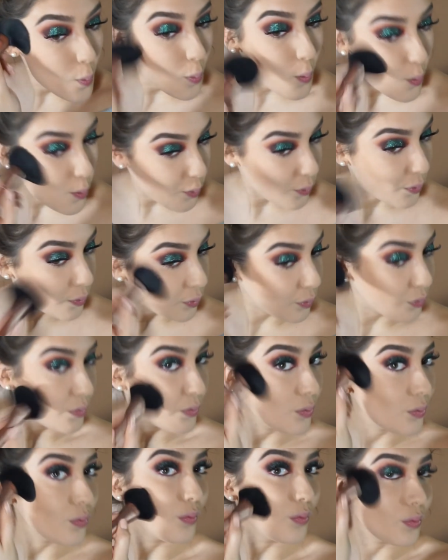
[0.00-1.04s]
Bronzer,
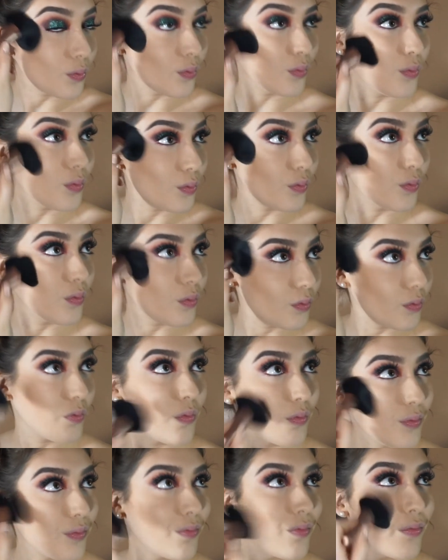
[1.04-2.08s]
and can you tell that I love
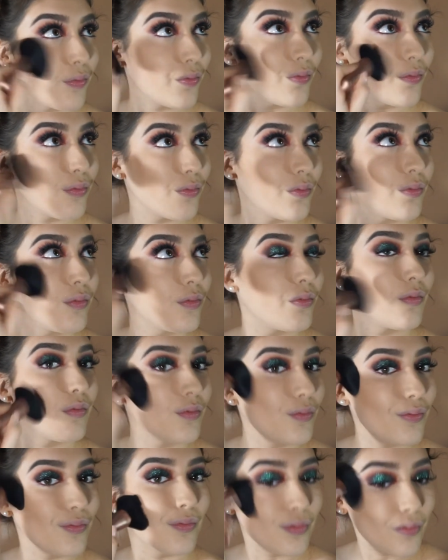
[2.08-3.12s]
it? Like,
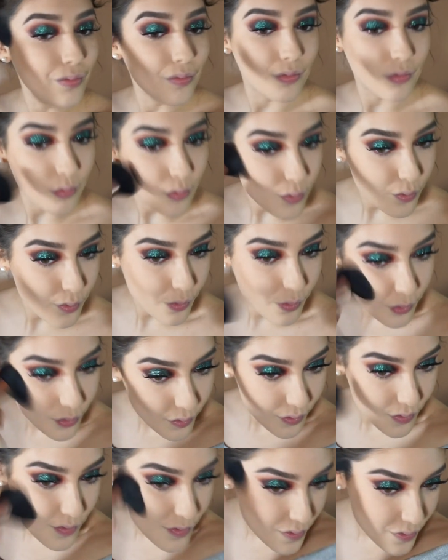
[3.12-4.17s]
it's seriously the best
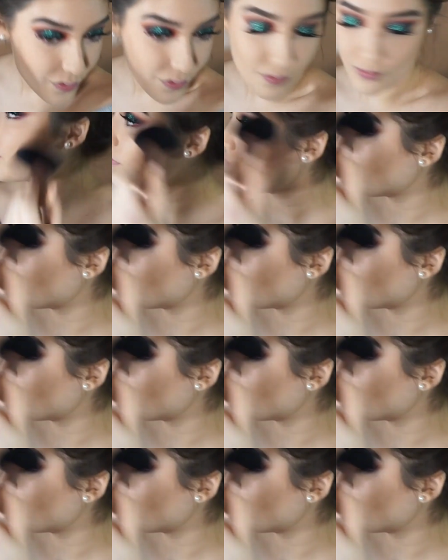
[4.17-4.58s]
bronzer if you